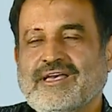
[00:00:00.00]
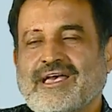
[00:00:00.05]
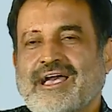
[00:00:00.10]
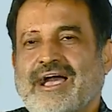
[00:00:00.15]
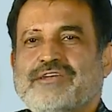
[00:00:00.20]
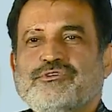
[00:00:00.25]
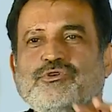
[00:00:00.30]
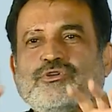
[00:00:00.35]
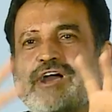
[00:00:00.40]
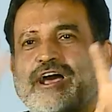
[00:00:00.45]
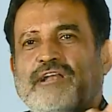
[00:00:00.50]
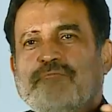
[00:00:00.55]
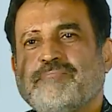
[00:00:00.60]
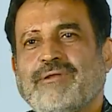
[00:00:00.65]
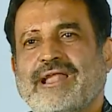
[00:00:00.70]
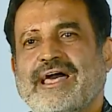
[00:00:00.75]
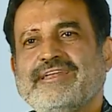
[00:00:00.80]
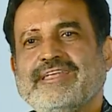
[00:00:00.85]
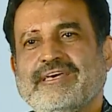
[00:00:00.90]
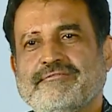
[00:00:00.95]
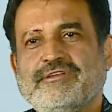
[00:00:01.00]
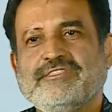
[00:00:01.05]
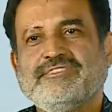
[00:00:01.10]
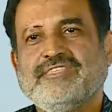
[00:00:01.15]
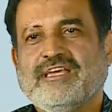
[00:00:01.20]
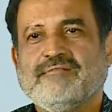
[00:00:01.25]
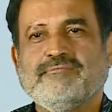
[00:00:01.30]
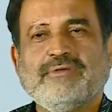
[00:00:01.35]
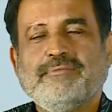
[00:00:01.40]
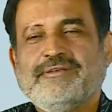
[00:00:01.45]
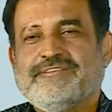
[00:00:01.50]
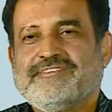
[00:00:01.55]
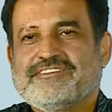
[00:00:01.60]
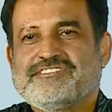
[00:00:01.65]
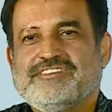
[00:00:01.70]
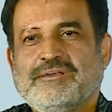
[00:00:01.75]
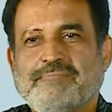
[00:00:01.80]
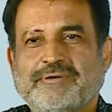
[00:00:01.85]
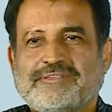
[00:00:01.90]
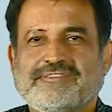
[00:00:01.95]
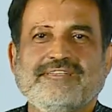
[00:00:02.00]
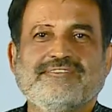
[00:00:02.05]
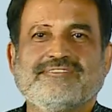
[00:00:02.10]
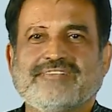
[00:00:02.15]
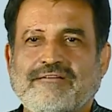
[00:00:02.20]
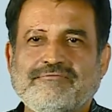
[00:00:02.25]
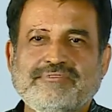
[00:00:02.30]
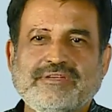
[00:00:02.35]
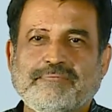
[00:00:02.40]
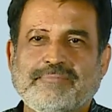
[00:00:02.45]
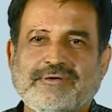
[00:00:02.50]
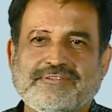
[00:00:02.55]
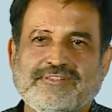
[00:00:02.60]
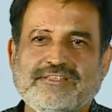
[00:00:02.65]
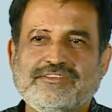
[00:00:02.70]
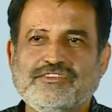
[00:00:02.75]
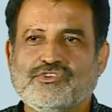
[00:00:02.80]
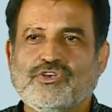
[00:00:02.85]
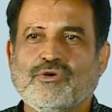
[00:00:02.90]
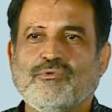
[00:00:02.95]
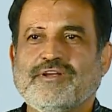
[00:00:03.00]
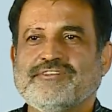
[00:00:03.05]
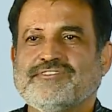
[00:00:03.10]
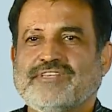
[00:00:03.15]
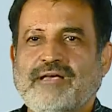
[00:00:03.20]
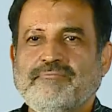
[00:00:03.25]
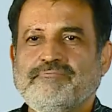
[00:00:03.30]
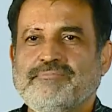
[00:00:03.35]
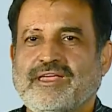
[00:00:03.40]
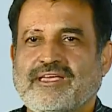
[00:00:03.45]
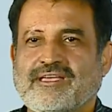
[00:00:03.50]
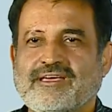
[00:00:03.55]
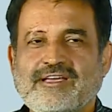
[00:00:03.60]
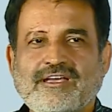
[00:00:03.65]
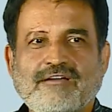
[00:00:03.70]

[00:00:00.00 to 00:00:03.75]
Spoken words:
And you can't plan everything. Maybe 60%, 70%, you know what is happening.